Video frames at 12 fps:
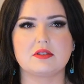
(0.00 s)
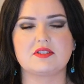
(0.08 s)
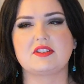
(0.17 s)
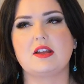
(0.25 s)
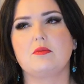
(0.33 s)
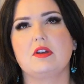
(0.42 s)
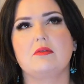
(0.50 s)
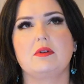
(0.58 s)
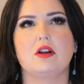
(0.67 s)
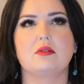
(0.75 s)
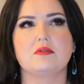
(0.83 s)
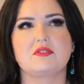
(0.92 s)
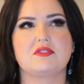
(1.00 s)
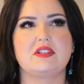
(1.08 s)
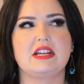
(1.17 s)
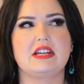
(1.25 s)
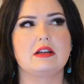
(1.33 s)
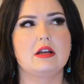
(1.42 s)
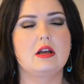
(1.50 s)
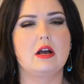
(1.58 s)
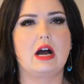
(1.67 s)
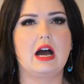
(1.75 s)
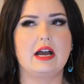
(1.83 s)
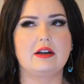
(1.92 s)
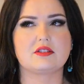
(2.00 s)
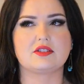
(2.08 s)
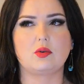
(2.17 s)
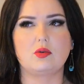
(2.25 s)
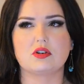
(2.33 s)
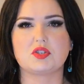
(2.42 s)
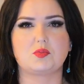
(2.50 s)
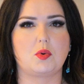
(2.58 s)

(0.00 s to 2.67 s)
The same way we don't see a higher source,